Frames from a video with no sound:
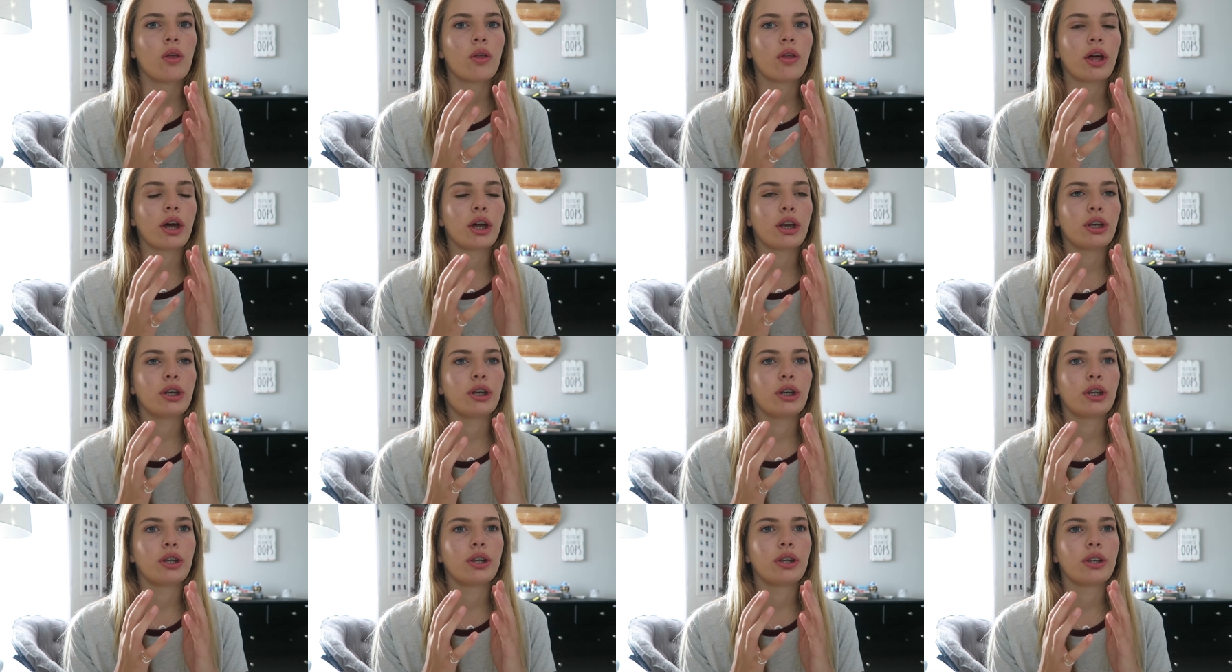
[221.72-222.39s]
like
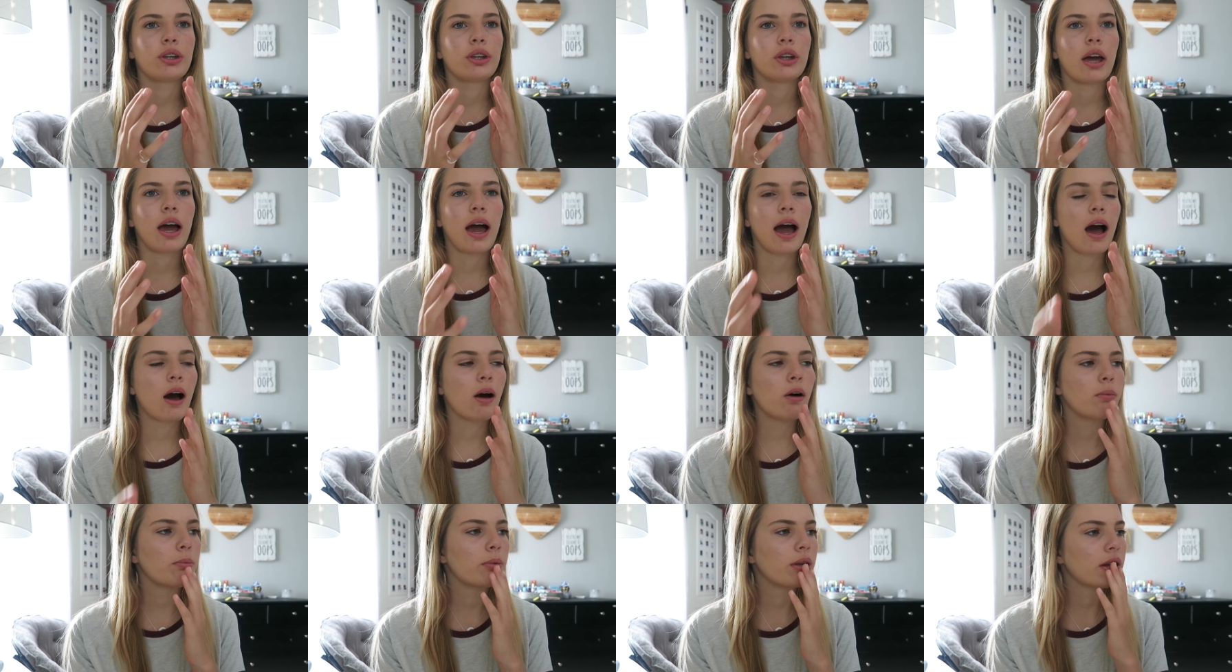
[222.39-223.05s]

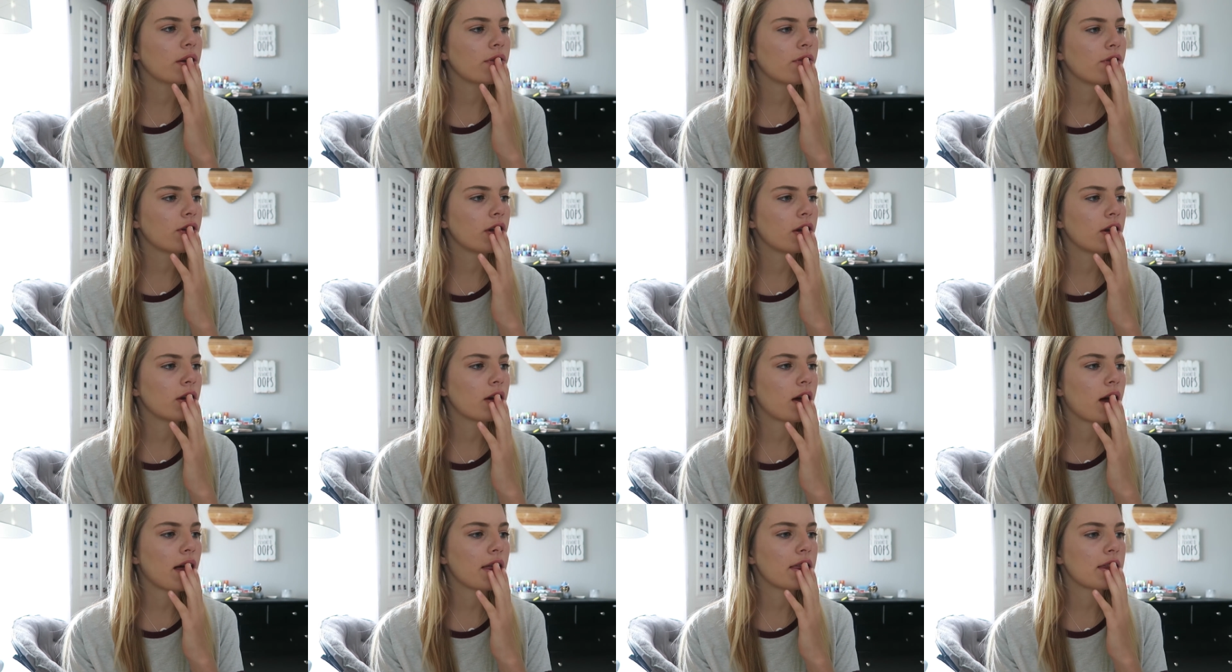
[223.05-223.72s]
how many
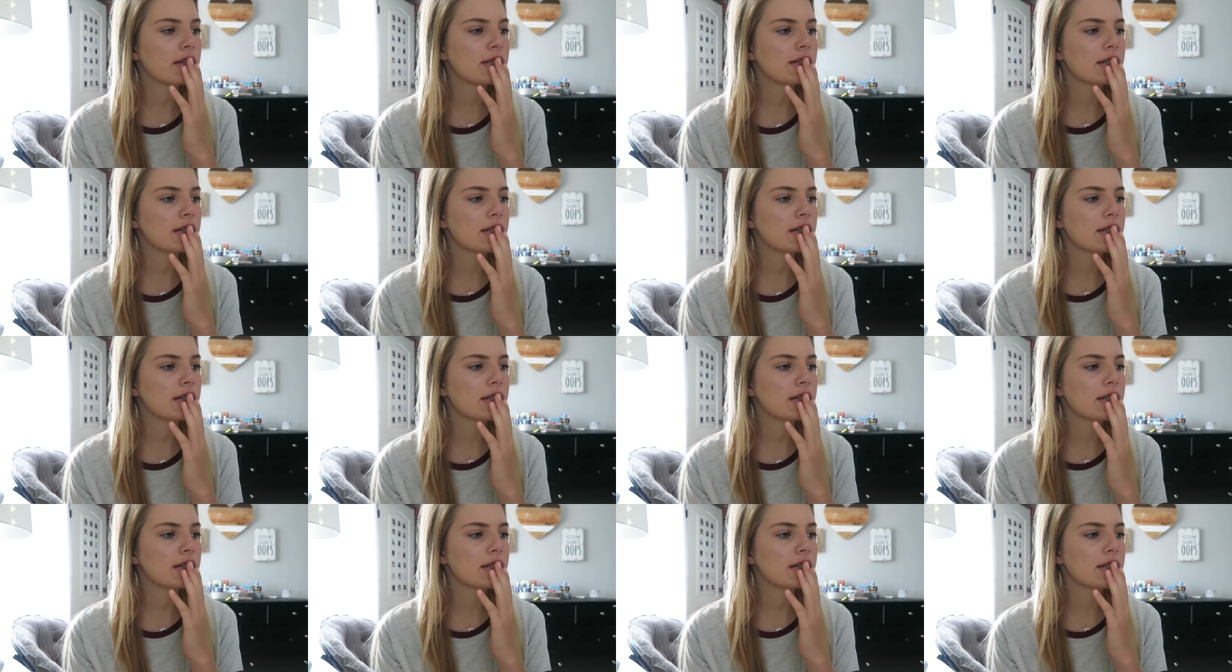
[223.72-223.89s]
feet i